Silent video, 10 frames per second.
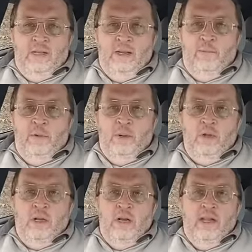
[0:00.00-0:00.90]
that if we
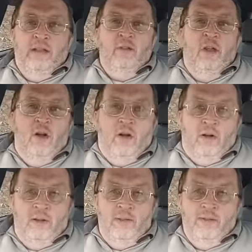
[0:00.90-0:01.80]
would let
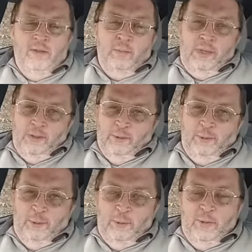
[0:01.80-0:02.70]
God be the
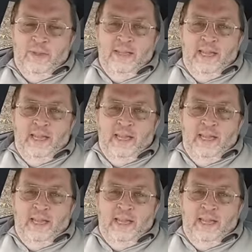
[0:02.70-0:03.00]
truth,